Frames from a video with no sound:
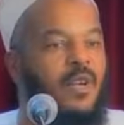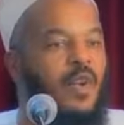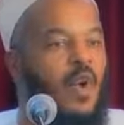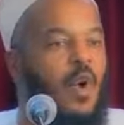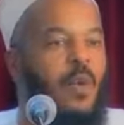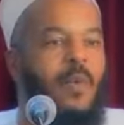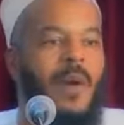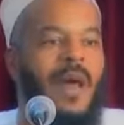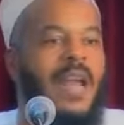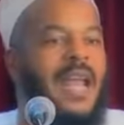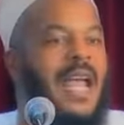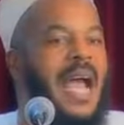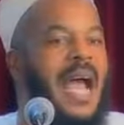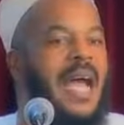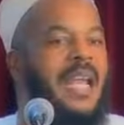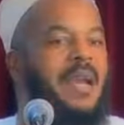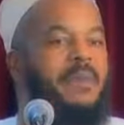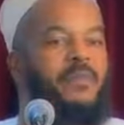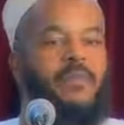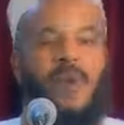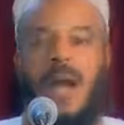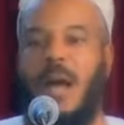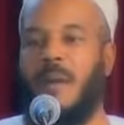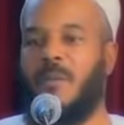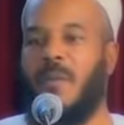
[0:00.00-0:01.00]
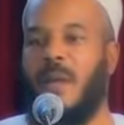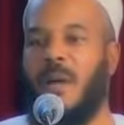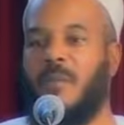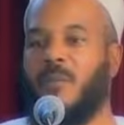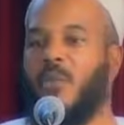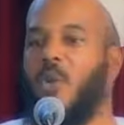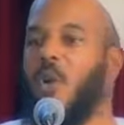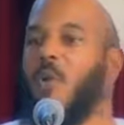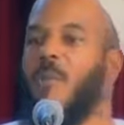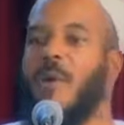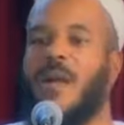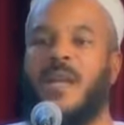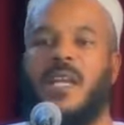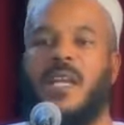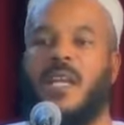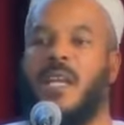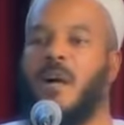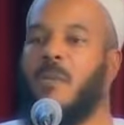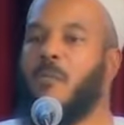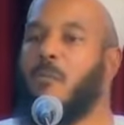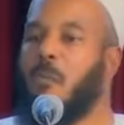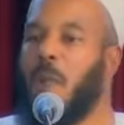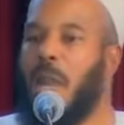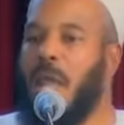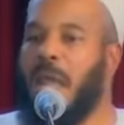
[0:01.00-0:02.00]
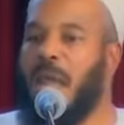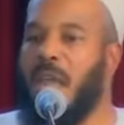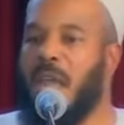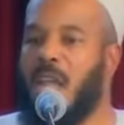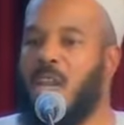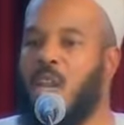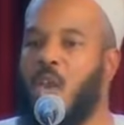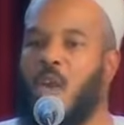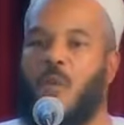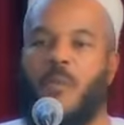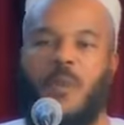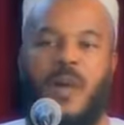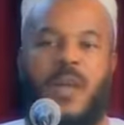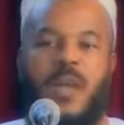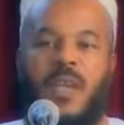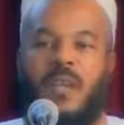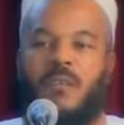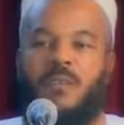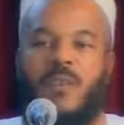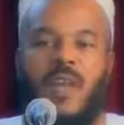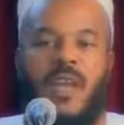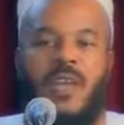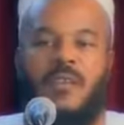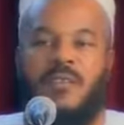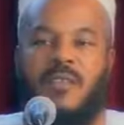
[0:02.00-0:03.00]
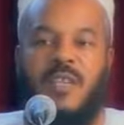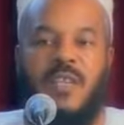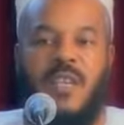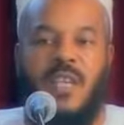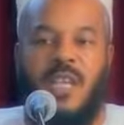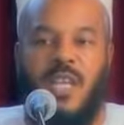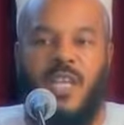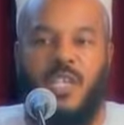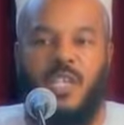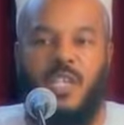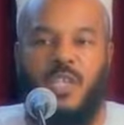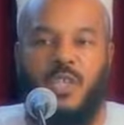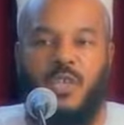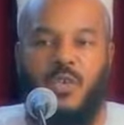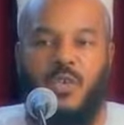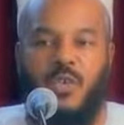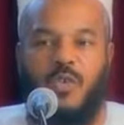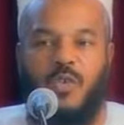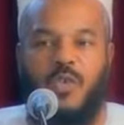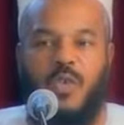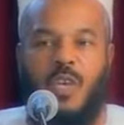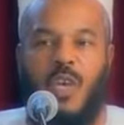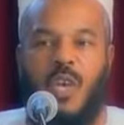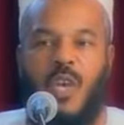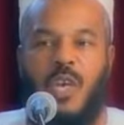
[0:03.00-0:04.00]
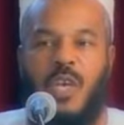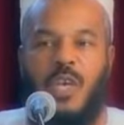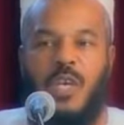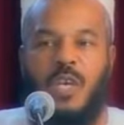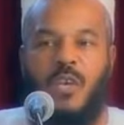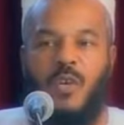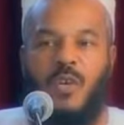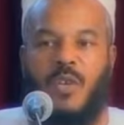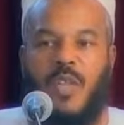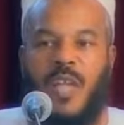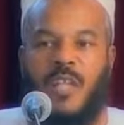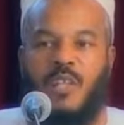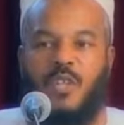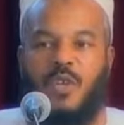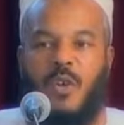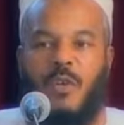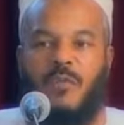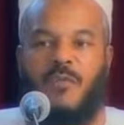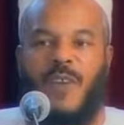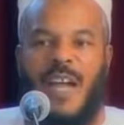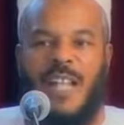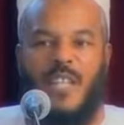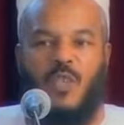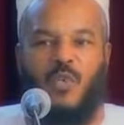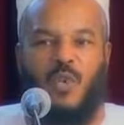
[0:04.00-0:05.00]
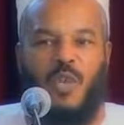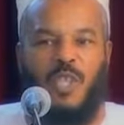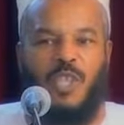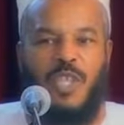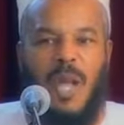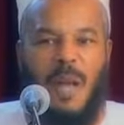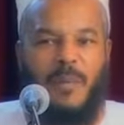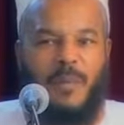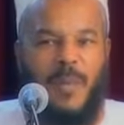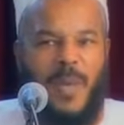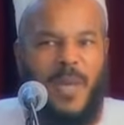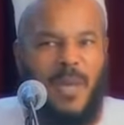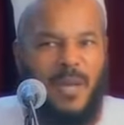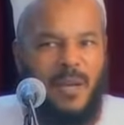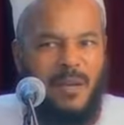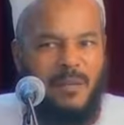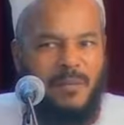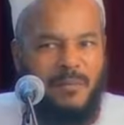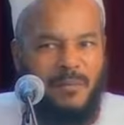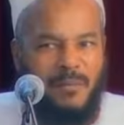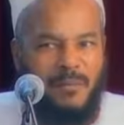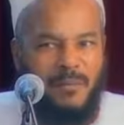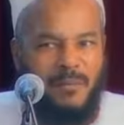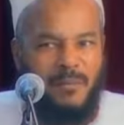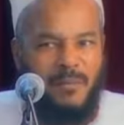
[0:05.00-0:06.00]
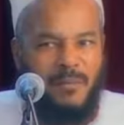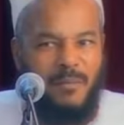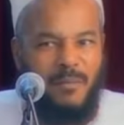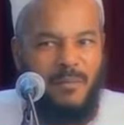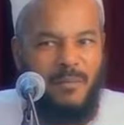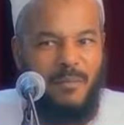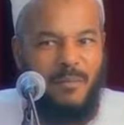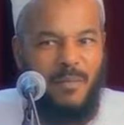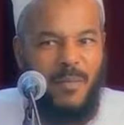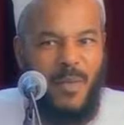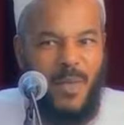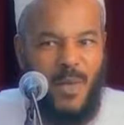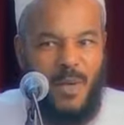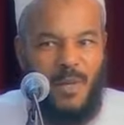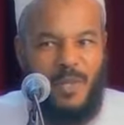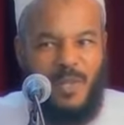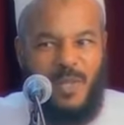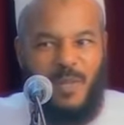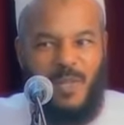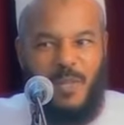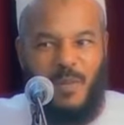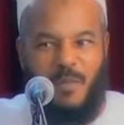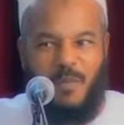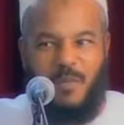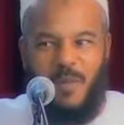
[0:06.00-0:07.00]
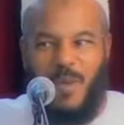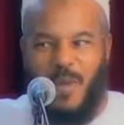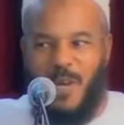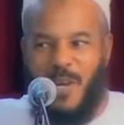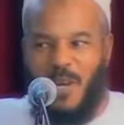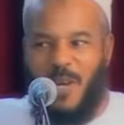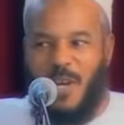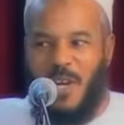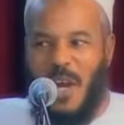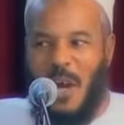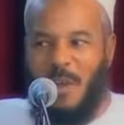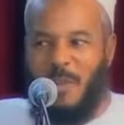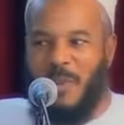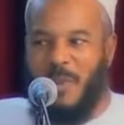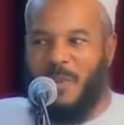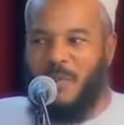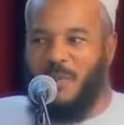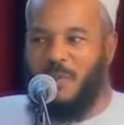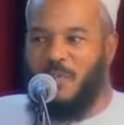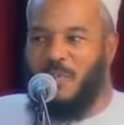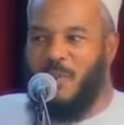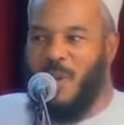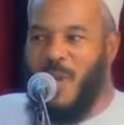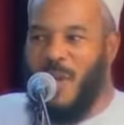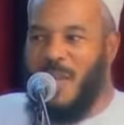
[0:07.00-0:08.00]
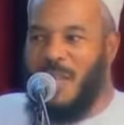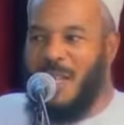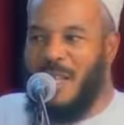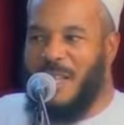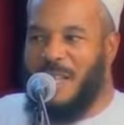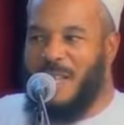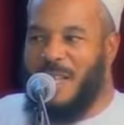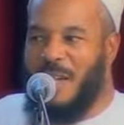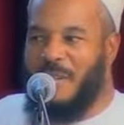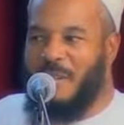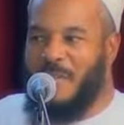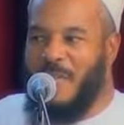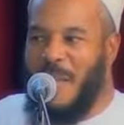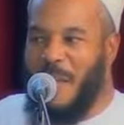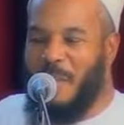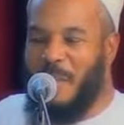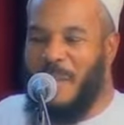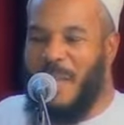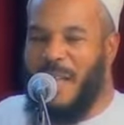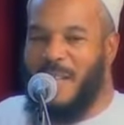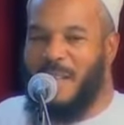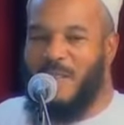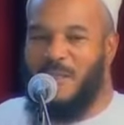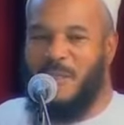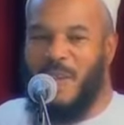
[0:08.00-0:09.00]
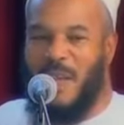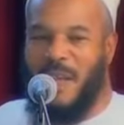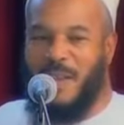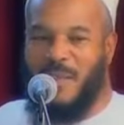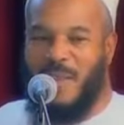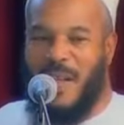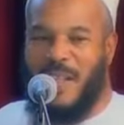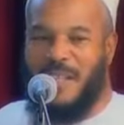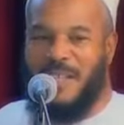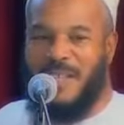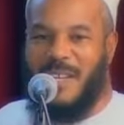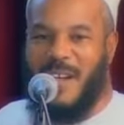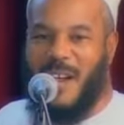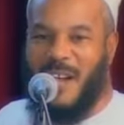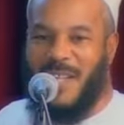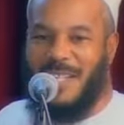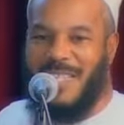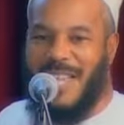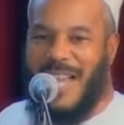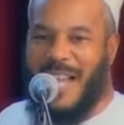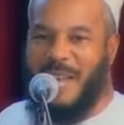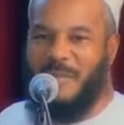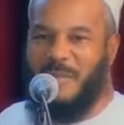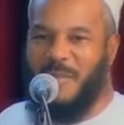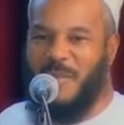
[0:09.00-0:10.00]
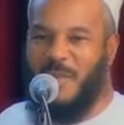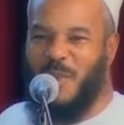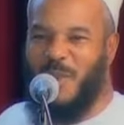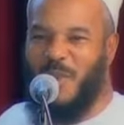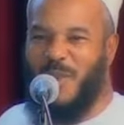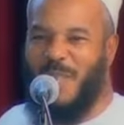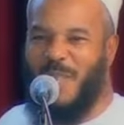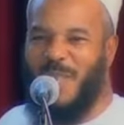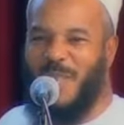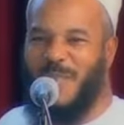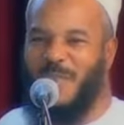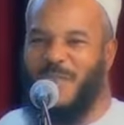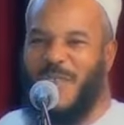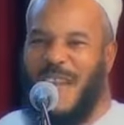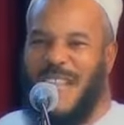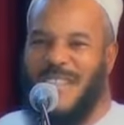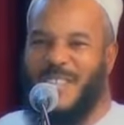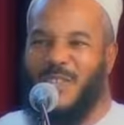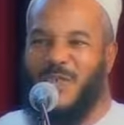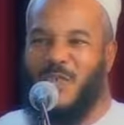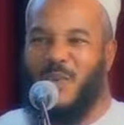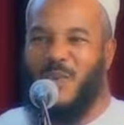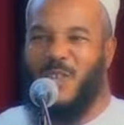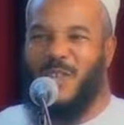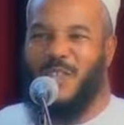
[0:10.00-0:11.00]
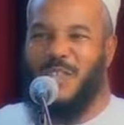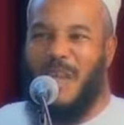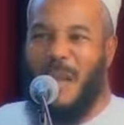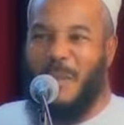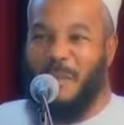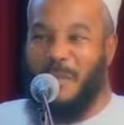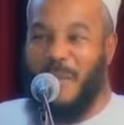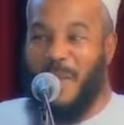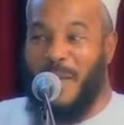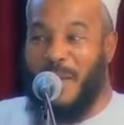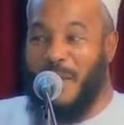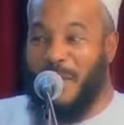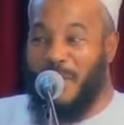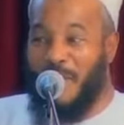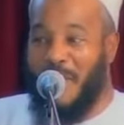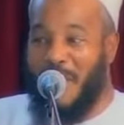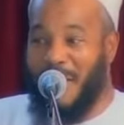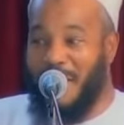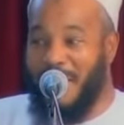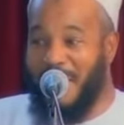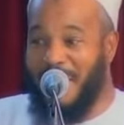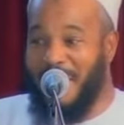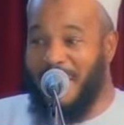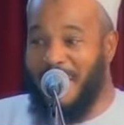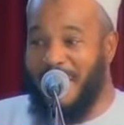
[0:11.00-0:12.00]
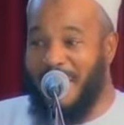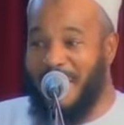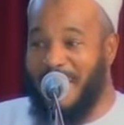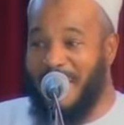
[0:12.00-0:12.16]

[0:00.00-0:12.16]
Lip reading: Nobody had a problem. Nobody complained. Nobody raised any issues, you know, that you're fatwa shopping. You know, because this is the common point that comes up later on, right, in our times. You know, this fatwa shopping, right?